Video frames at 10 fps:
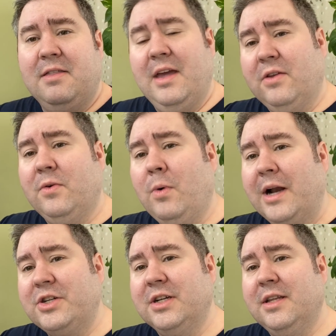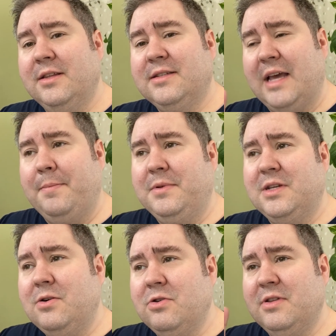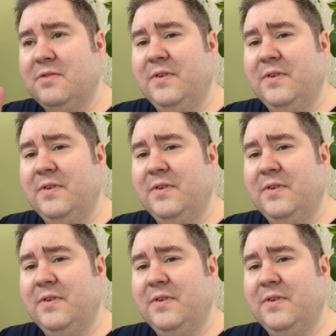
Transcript: Thanks for watching this episode or this